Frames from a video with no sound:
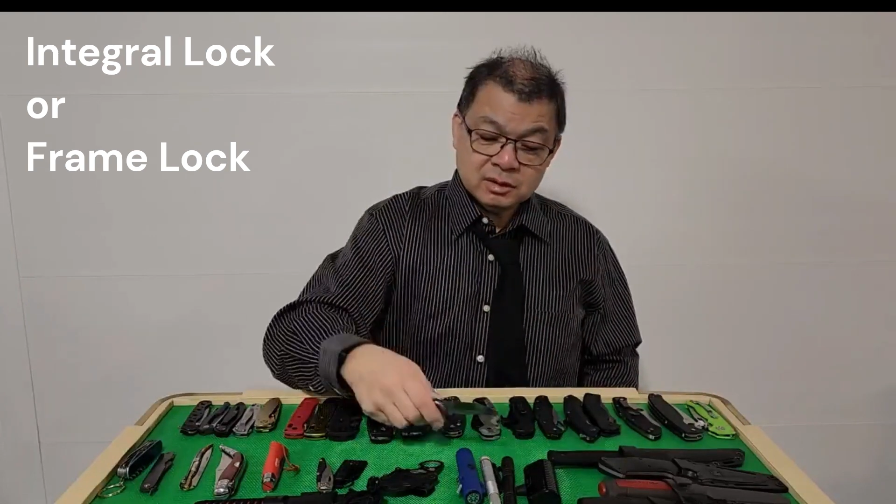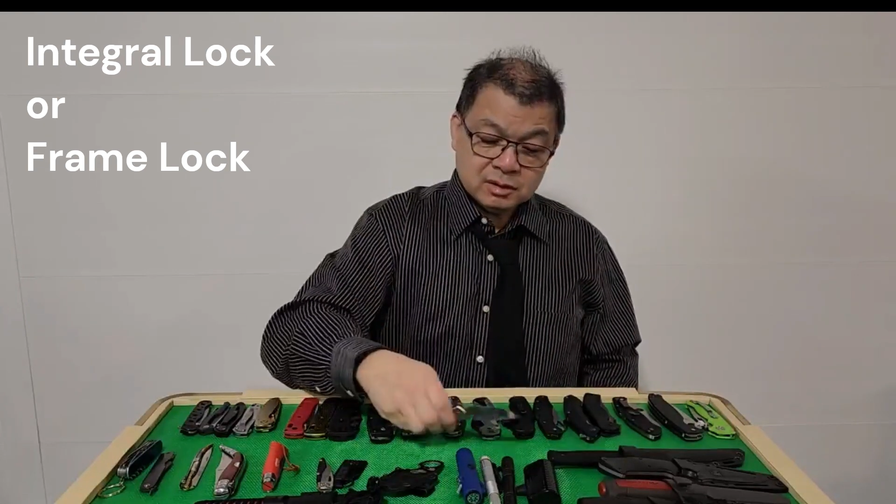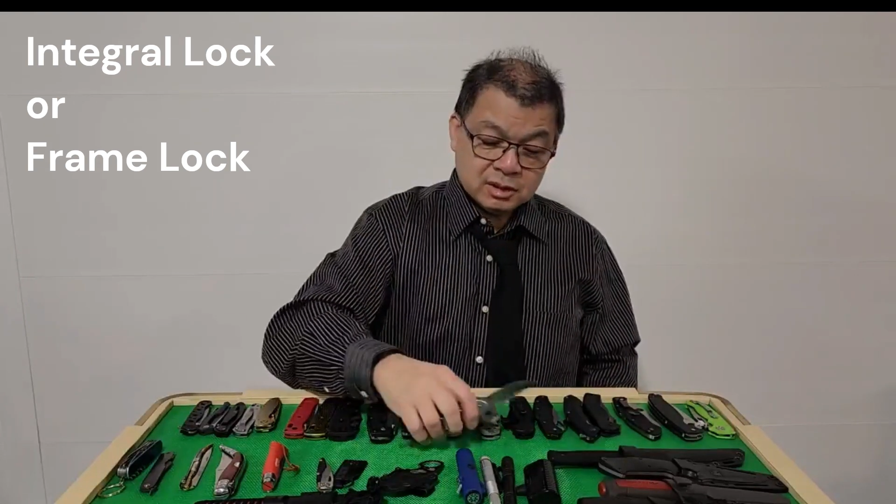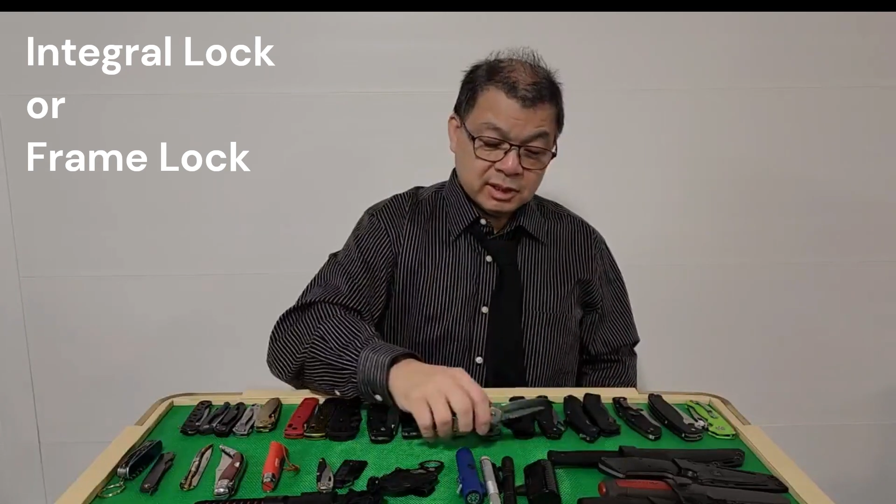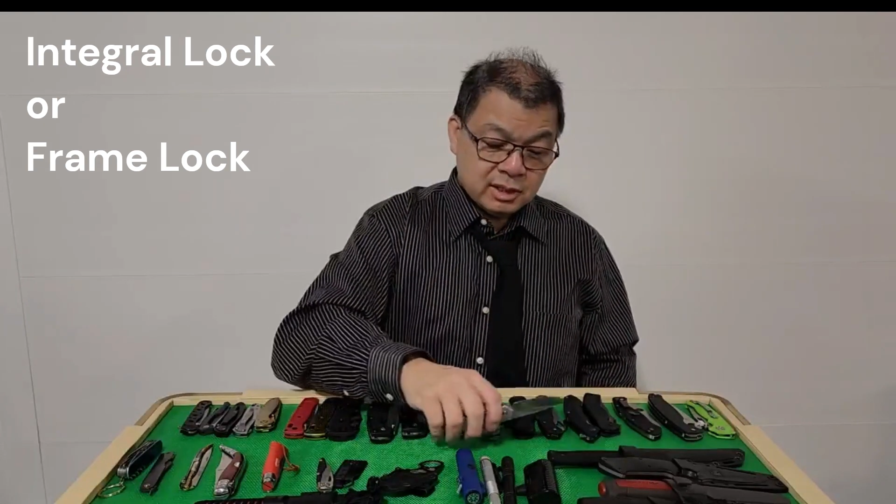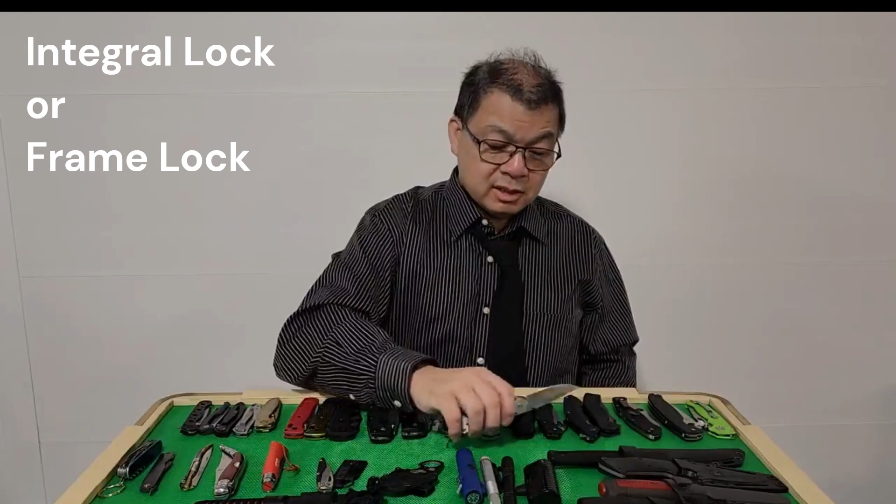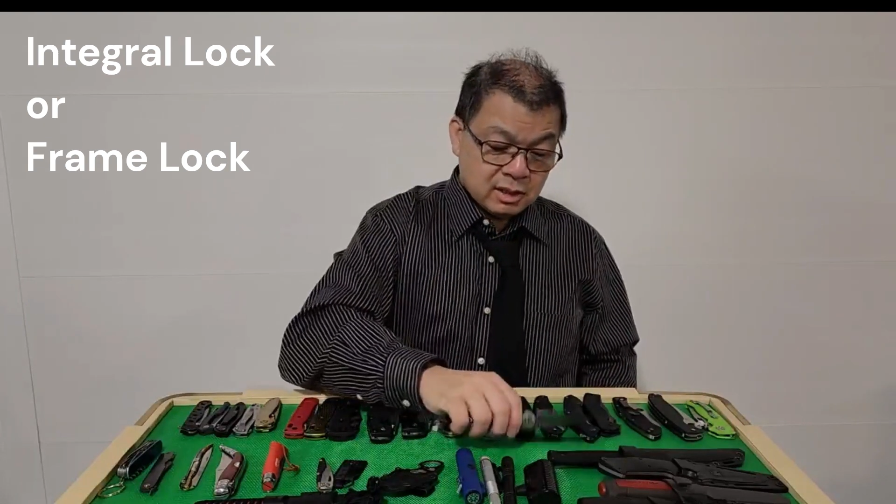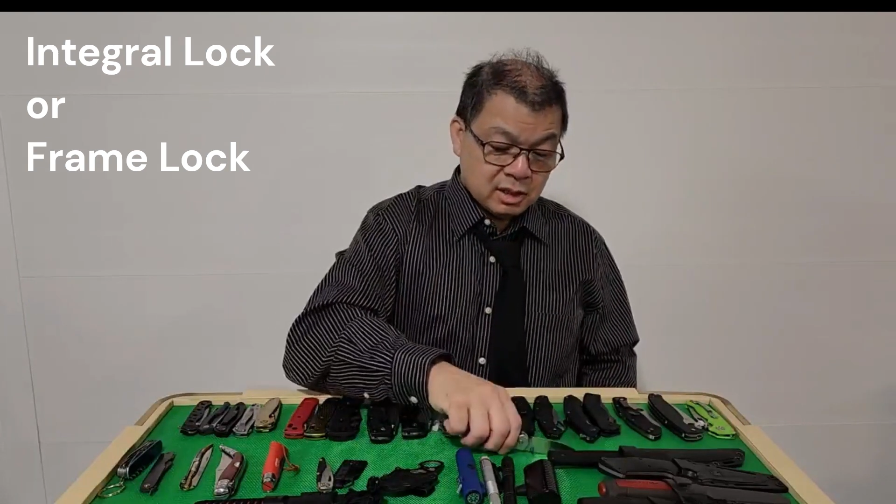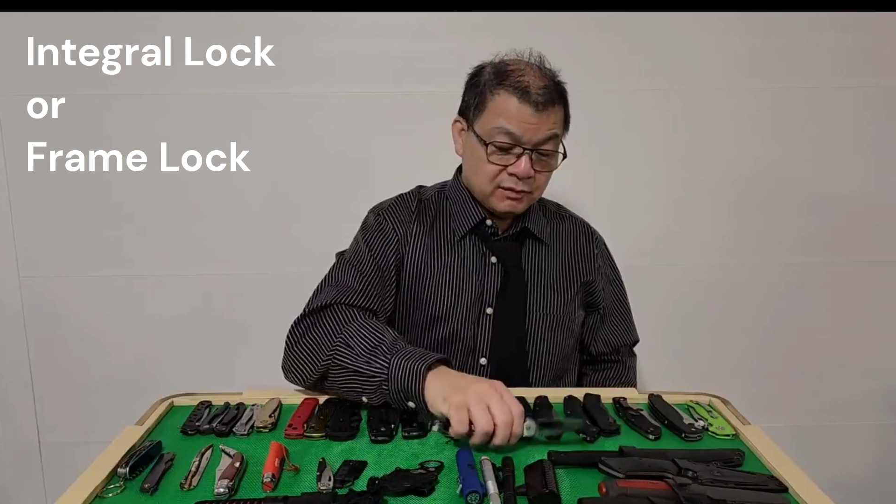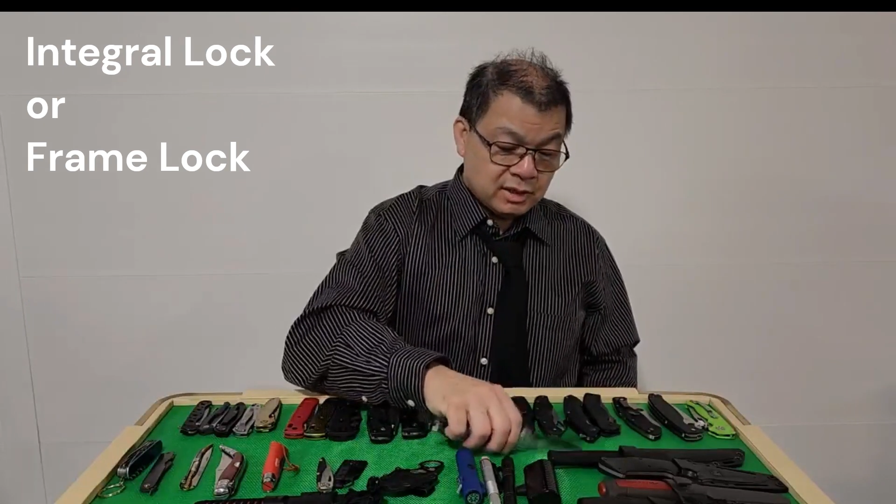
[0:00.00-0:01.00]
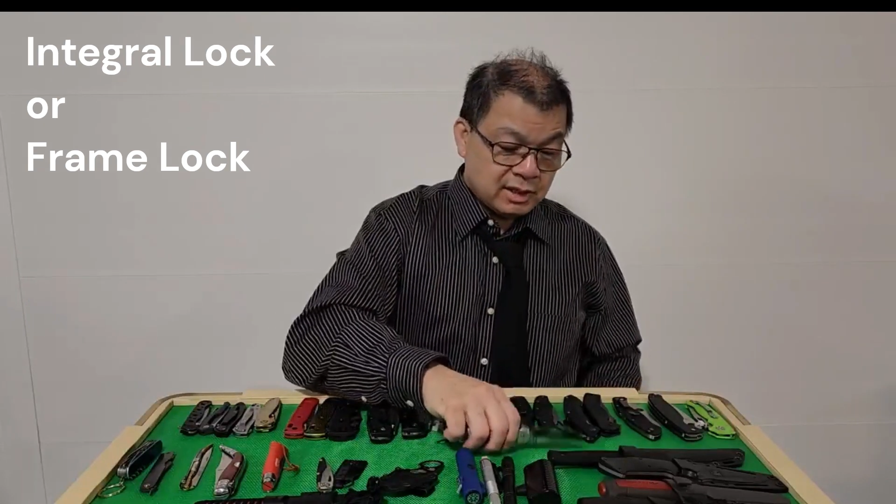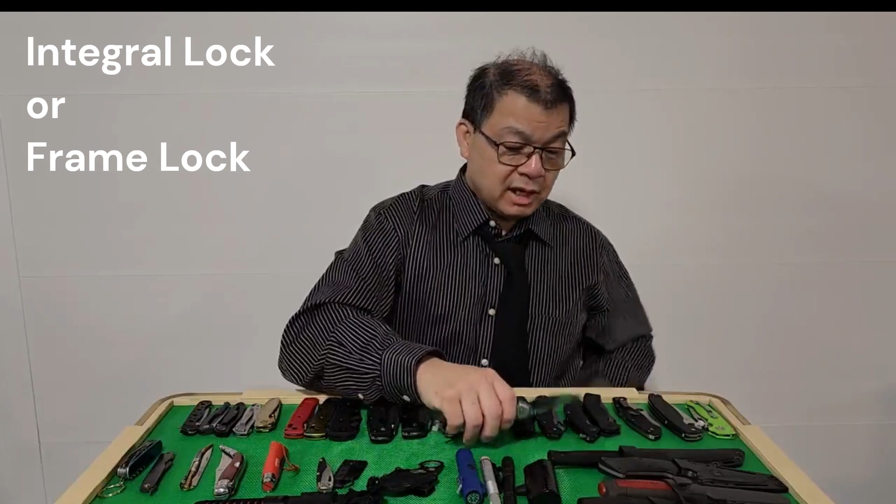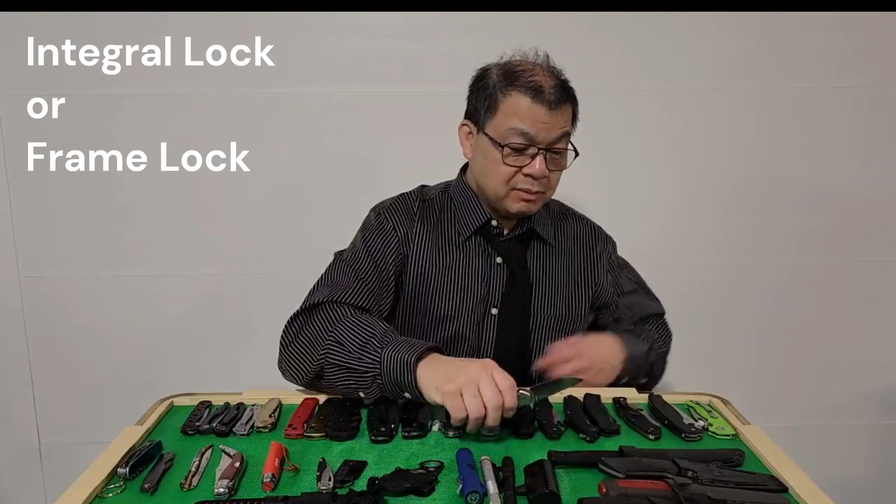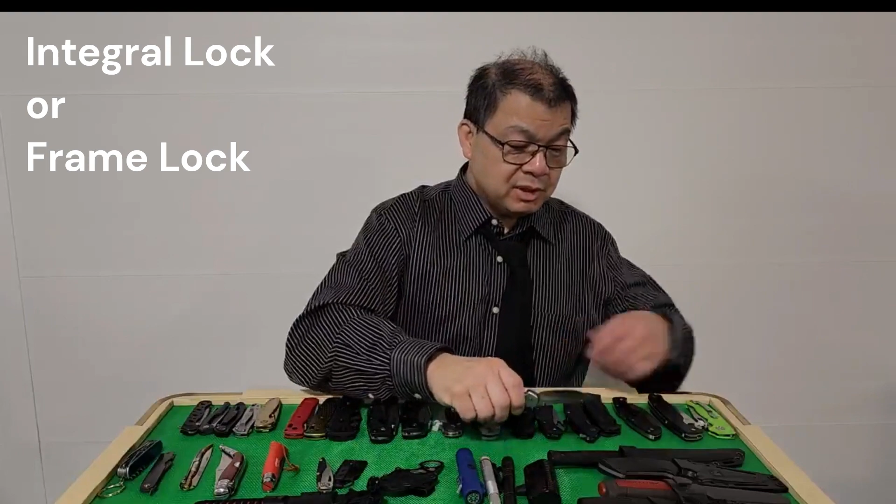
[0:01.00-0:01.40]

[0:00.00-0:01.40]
okay, if you tap